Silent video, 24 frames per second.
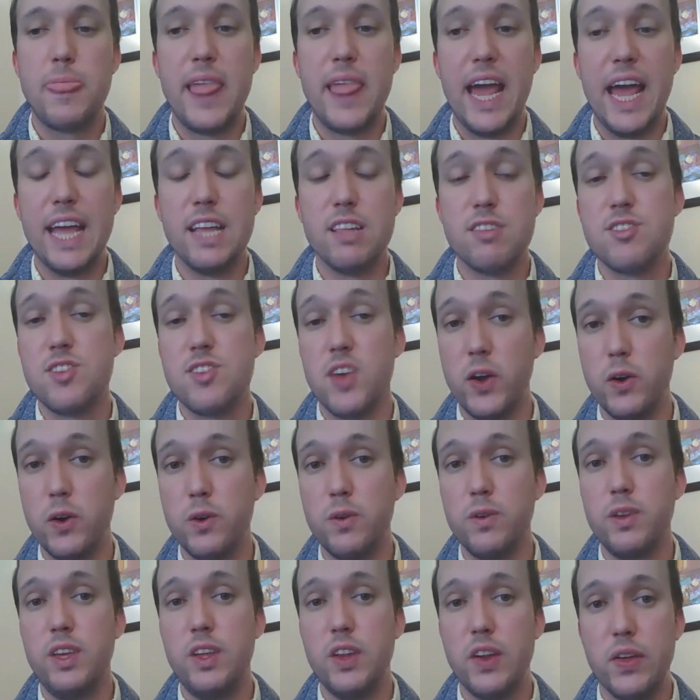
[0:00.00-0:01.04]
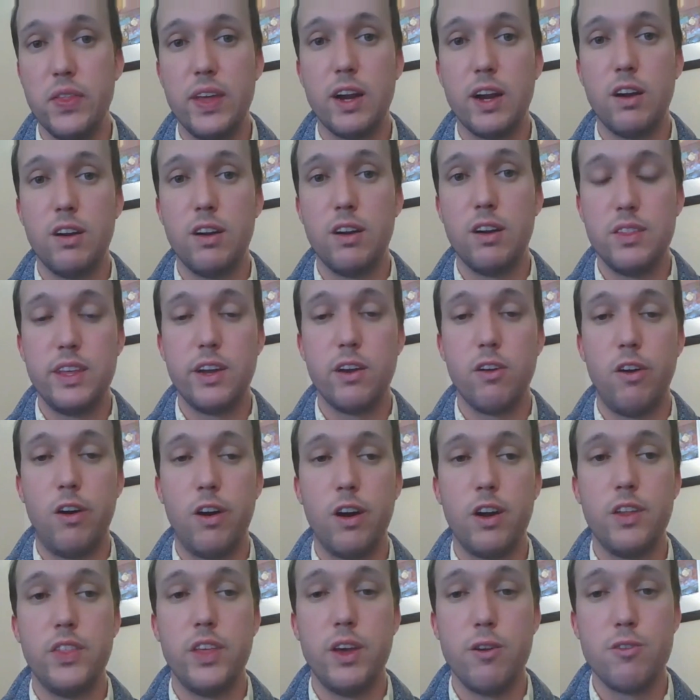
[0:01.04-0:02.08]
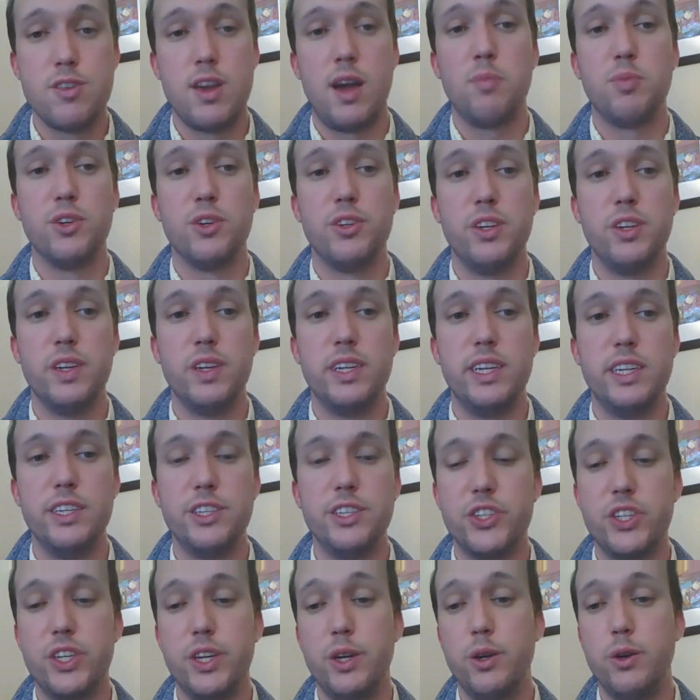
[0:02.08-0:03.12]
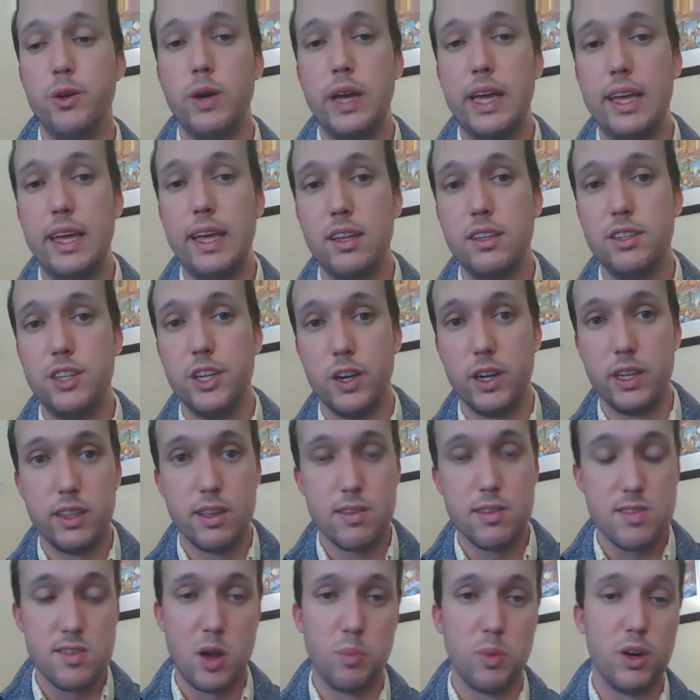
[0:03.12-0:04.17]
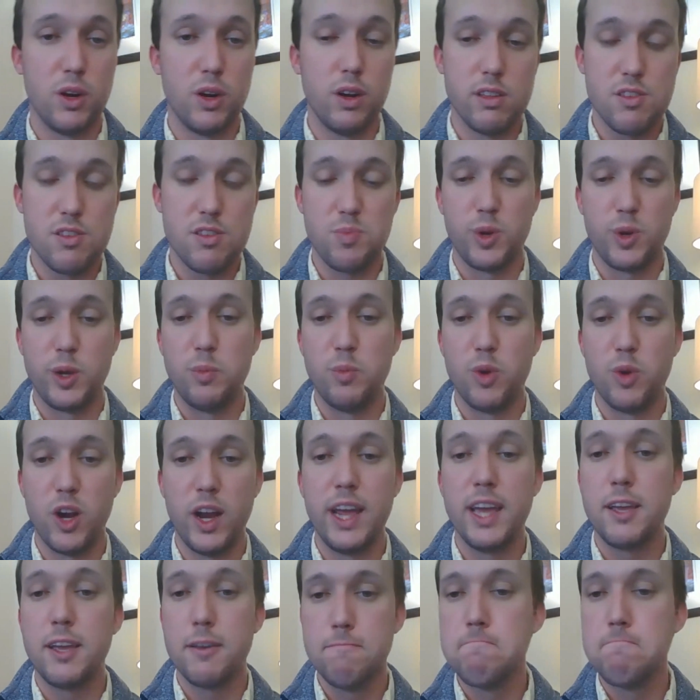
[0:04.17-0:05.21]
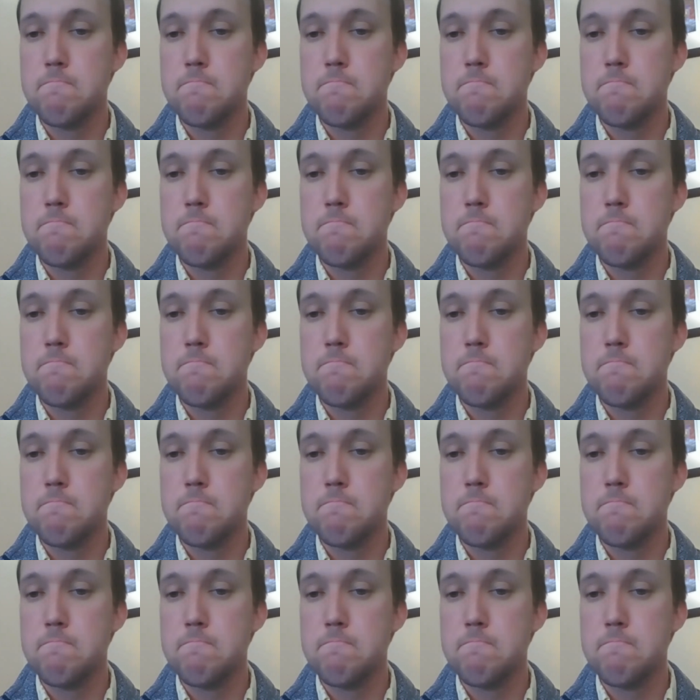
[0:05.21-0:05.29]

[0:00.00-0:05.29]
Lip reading: And so, you know, there are those opportunities too during the summer and spring break.